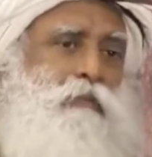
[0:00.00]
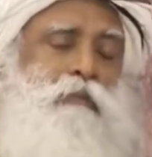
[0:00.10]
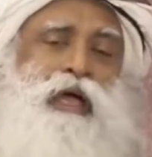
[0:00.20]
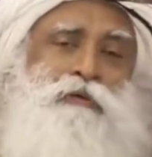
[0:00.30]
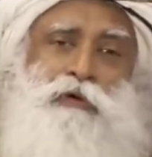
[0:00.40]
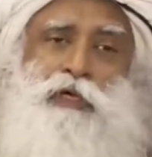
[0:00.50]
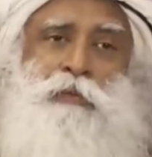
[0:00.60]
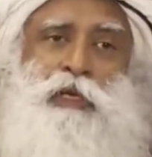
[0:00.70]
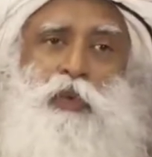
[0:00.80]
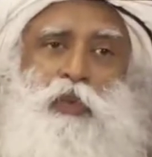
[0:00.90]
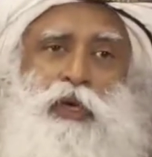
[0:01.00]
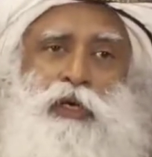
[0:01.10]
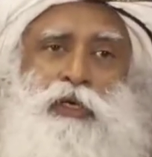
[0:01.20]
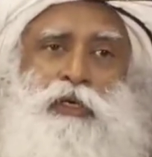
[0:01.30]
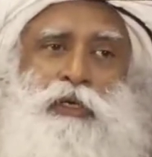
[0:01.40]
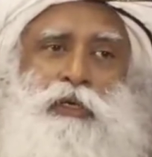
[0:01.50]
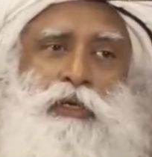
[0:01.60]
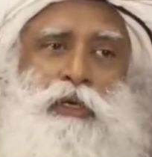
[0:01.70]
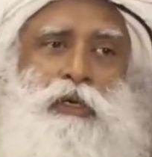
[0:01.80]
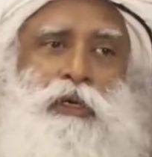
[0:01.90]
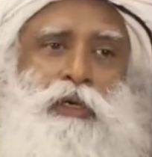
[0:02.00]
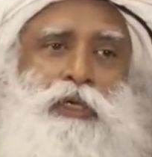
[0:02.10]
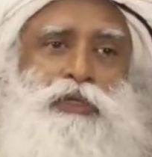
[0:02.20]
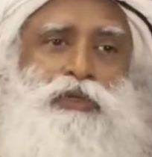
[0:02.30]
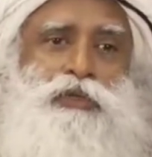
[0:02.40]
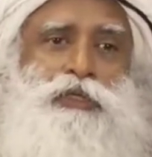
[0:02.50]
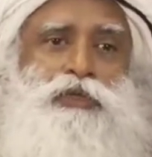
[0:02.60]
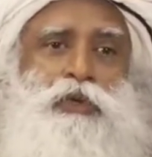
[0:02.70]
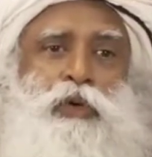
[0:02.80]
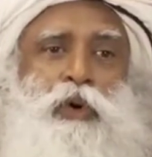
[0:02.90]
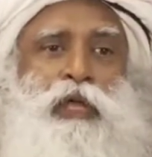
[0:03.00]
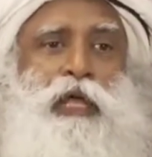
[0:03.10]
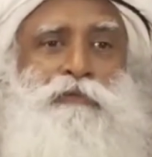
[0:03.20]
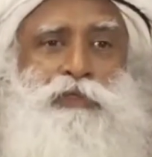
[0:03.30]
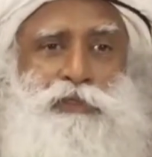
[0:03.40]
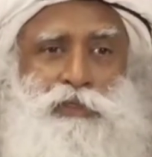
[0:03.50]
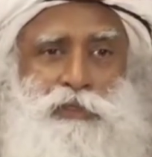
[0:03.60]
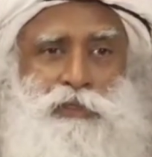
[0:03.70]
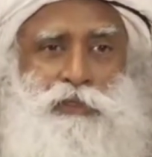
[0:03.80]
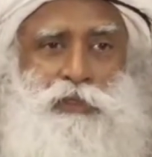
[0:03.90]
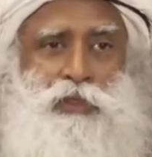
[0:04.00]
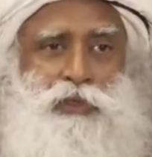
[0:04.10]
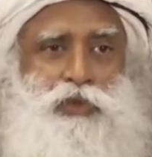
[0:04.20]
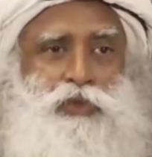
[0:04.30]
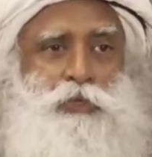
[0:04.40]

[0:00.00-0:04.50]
My fundamental work is to destroy all heavens so